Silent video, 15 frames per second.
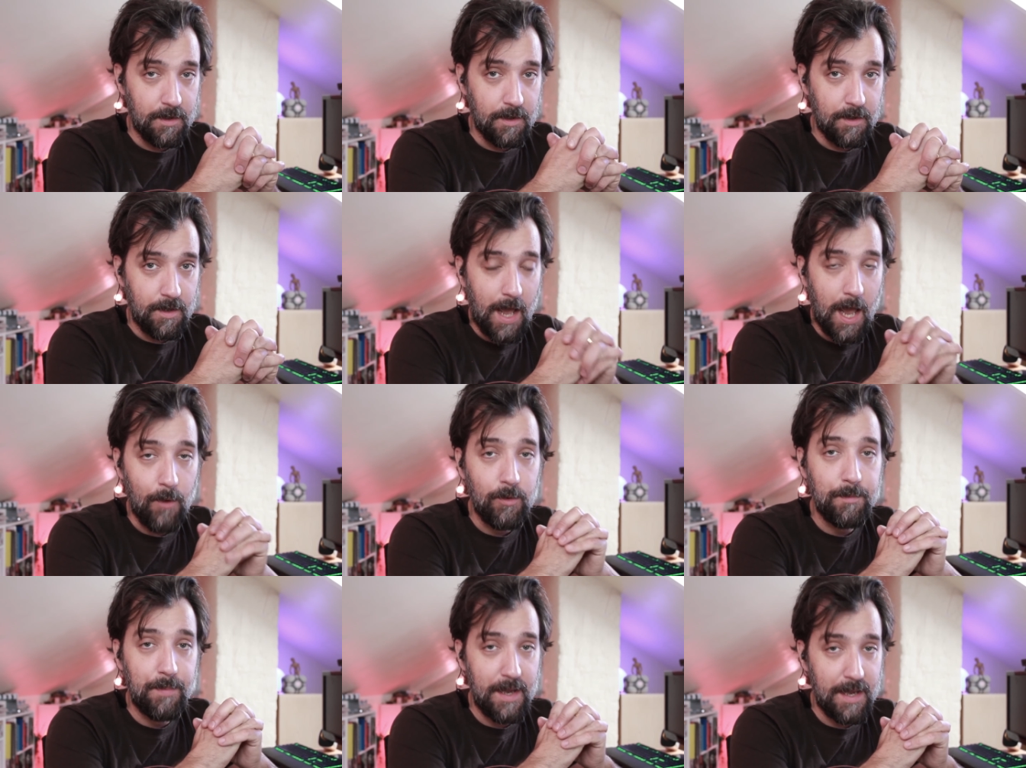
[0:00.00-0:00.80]
I
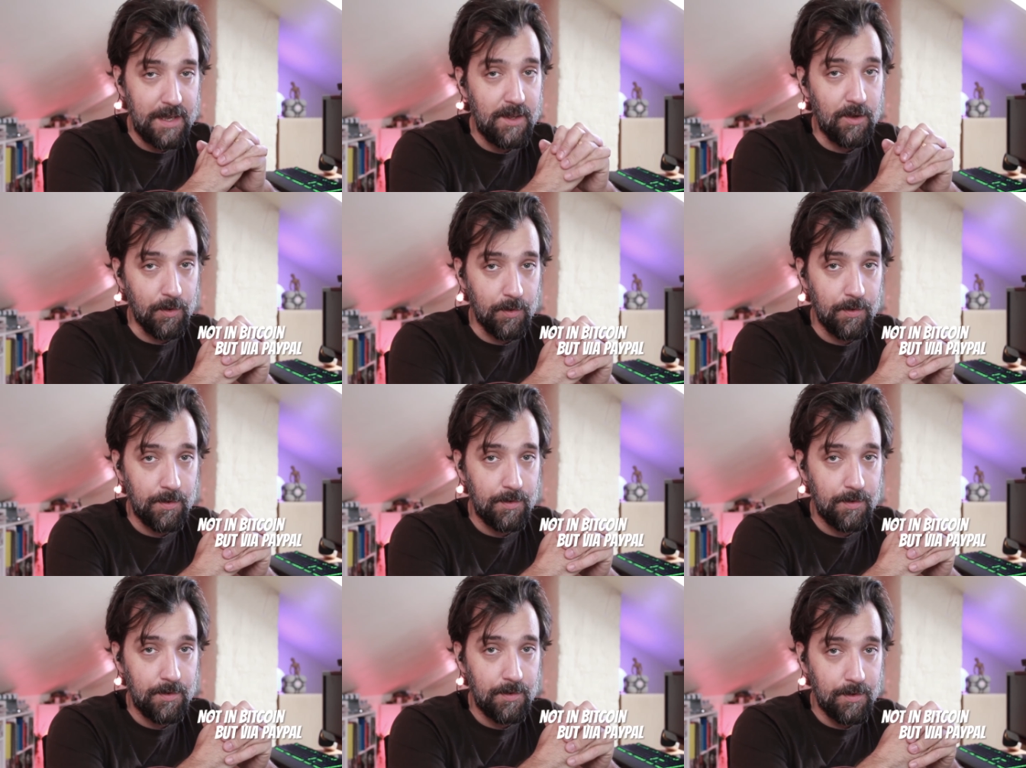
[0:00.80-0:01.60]
will pay you
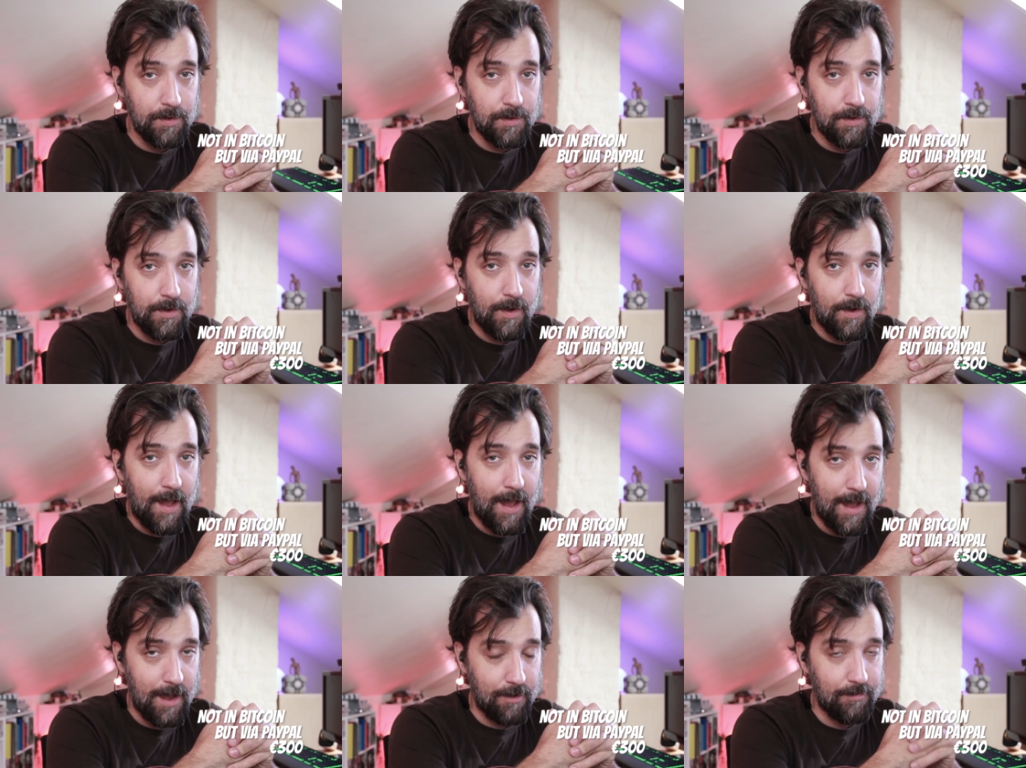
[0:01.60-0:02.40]

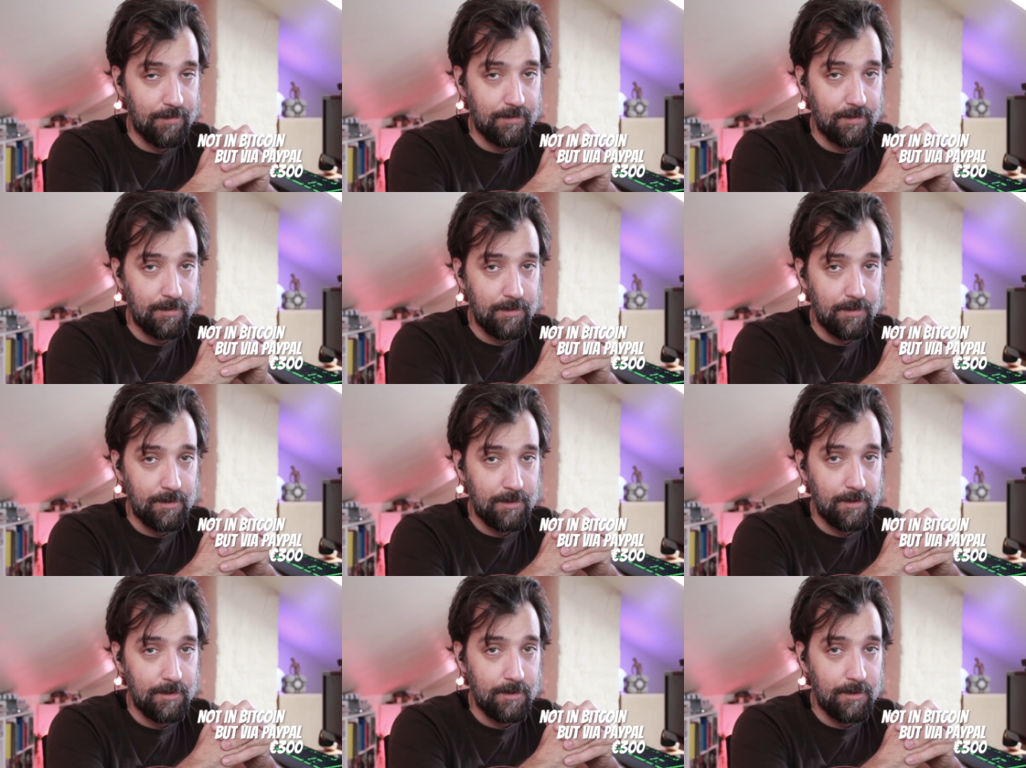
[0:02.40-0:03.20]
half
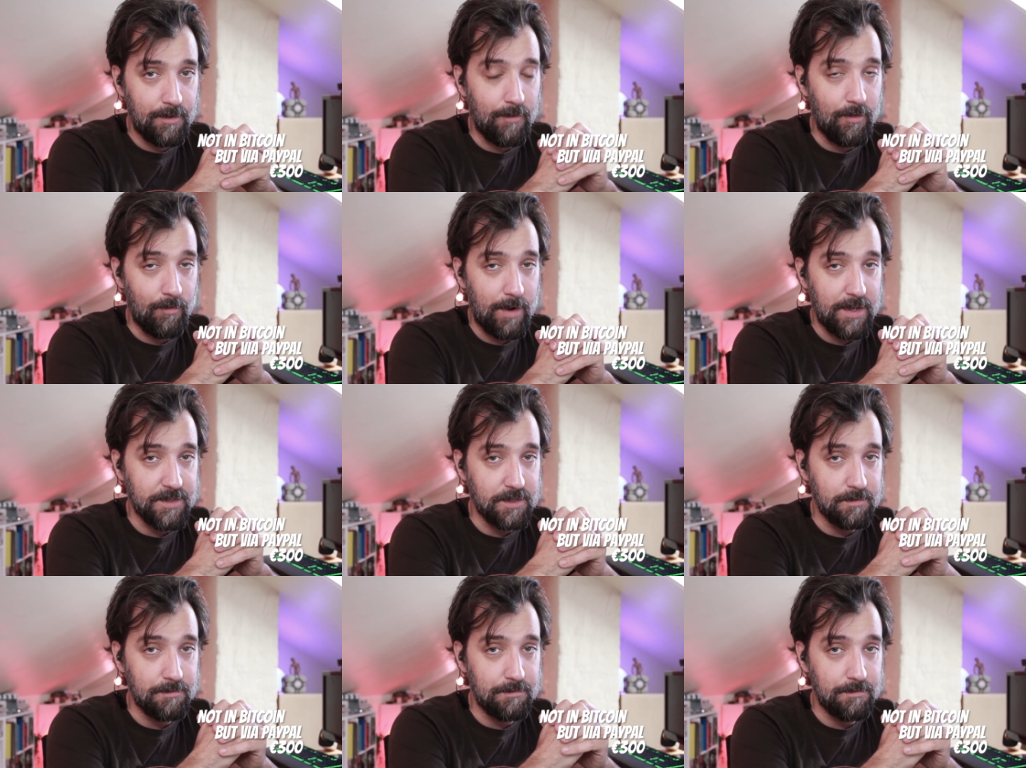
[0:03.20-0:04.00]
of the
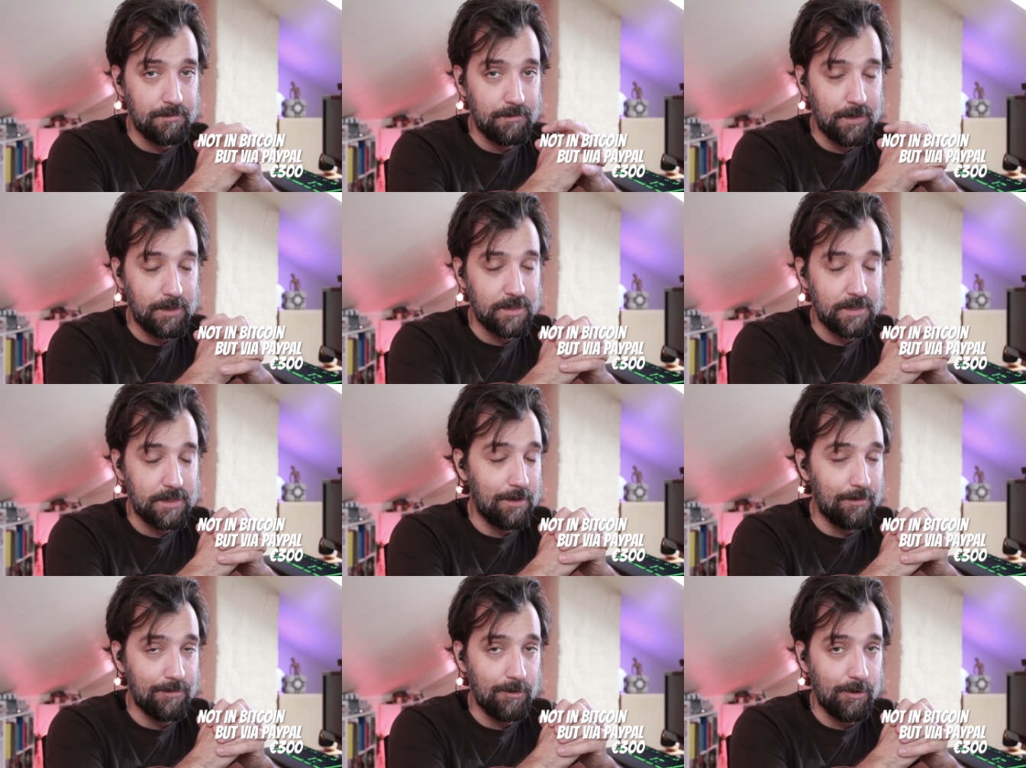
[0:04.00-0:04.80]
ransom because I
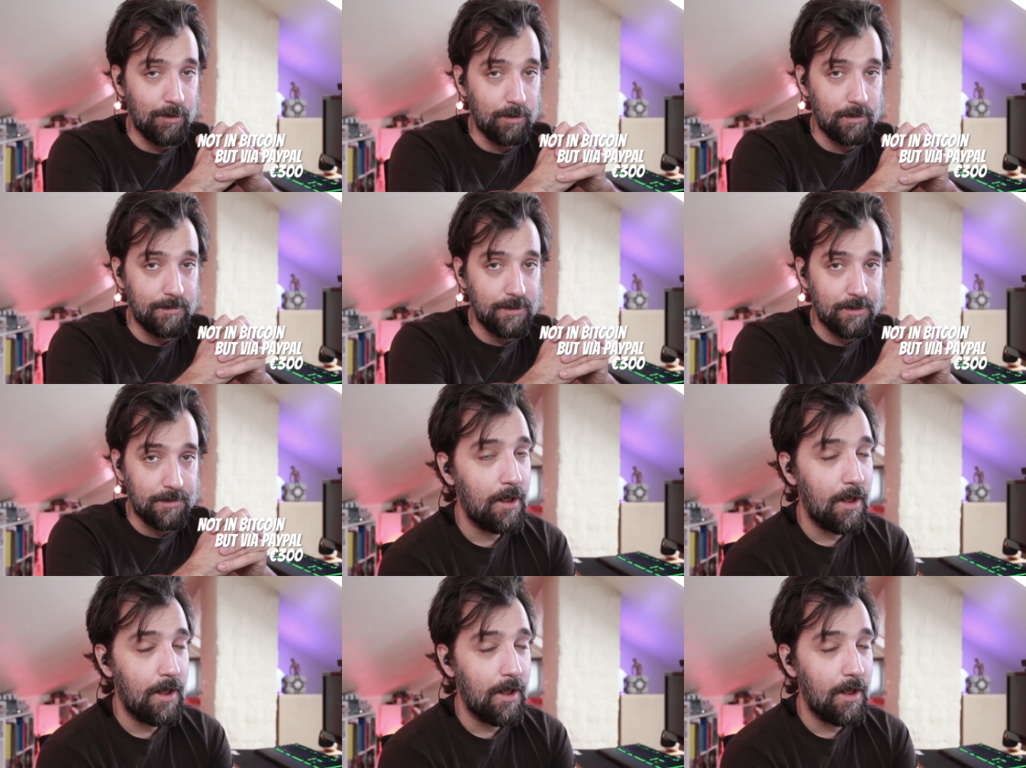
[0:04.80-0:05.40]
can't afford all of it.